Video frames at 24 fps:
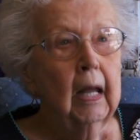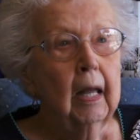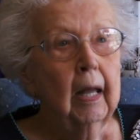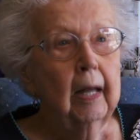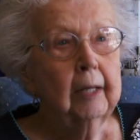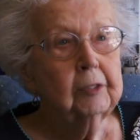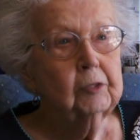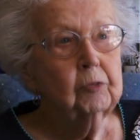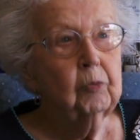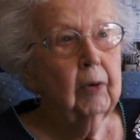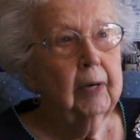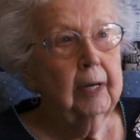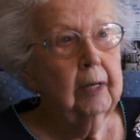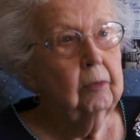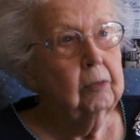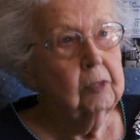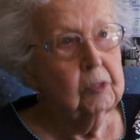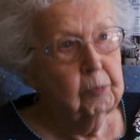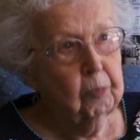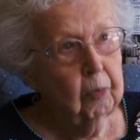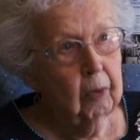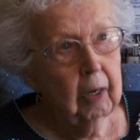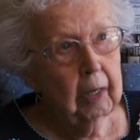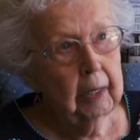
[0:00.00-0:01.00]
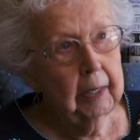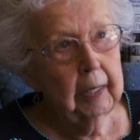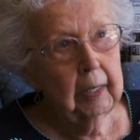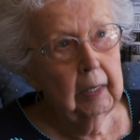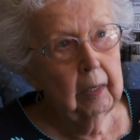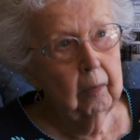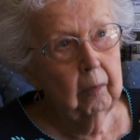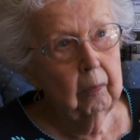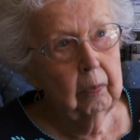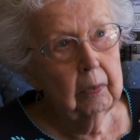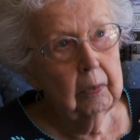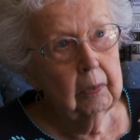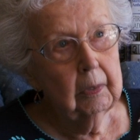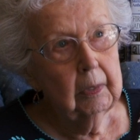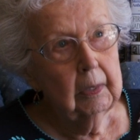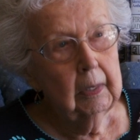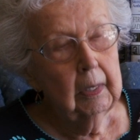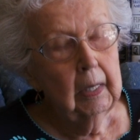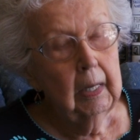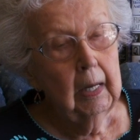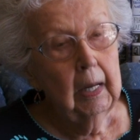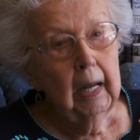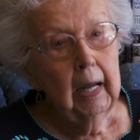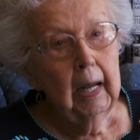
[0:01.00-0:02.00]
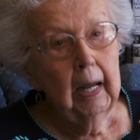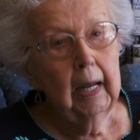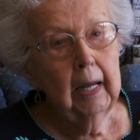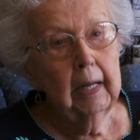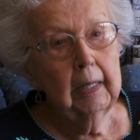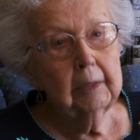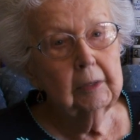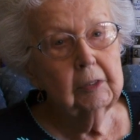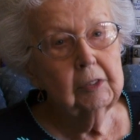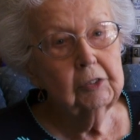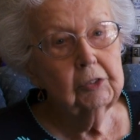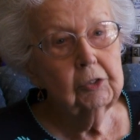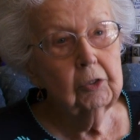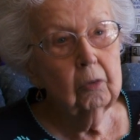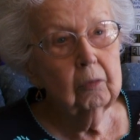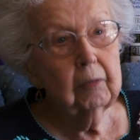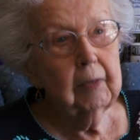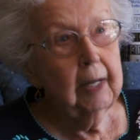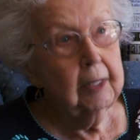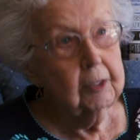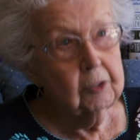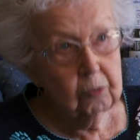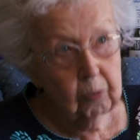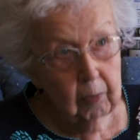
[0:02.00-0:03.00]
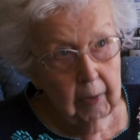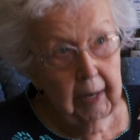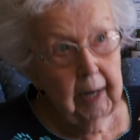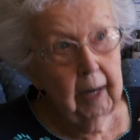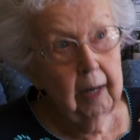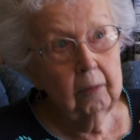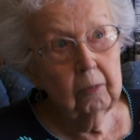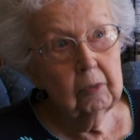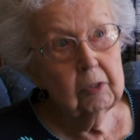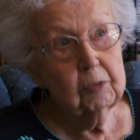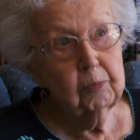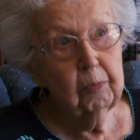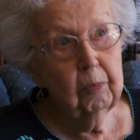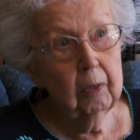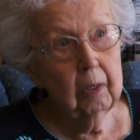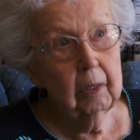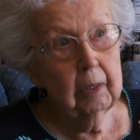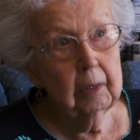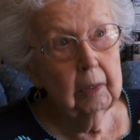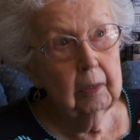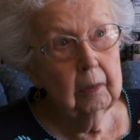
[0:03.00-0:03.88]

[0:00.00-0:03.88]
That's the way he was brought up. And so that's the way I was brought